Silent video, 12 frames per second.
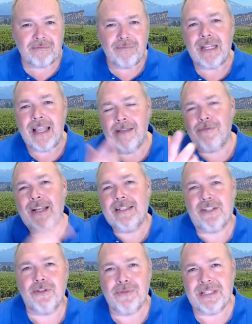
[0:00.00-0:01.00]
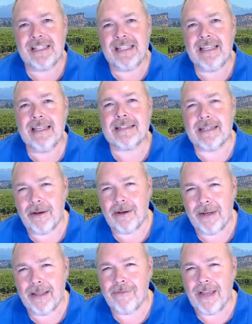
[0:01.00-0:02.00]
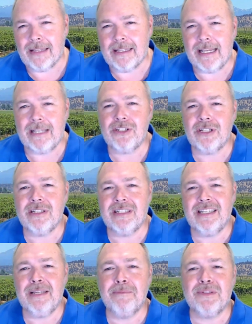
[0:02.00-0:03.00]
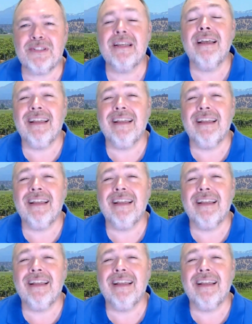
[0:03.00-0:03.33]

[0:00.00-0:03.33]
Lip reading: I find 2C is an area validation teams